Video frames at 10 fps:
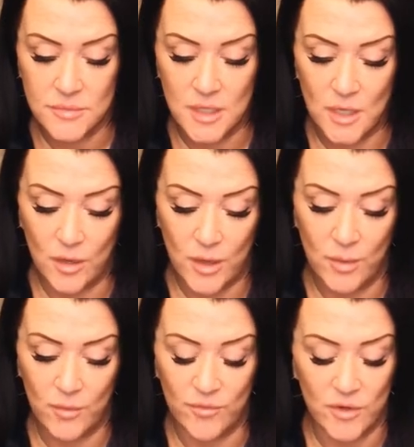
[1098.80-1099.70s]
know, in
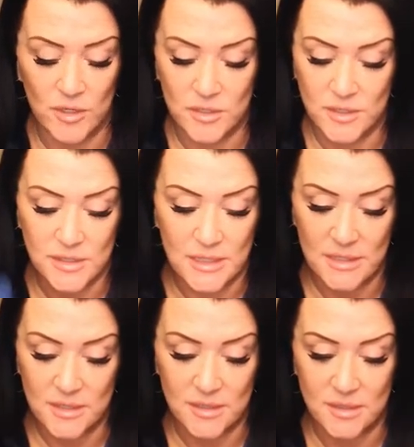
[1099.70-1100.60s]
reverse,
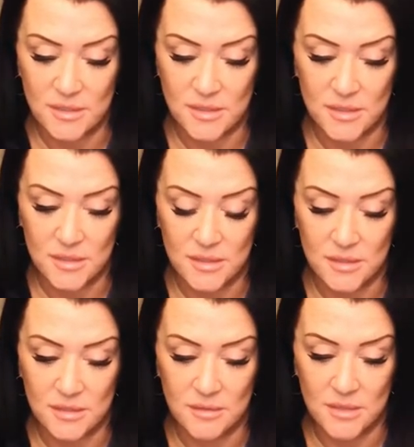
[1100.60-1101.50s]
it's
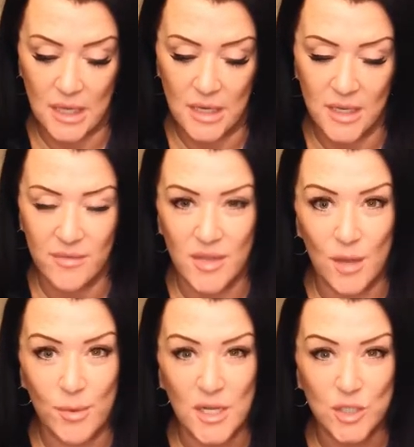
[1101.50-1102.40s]
kind of giving up
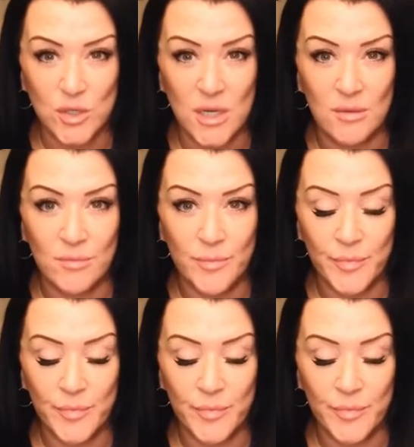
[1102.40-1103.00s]
on a dream.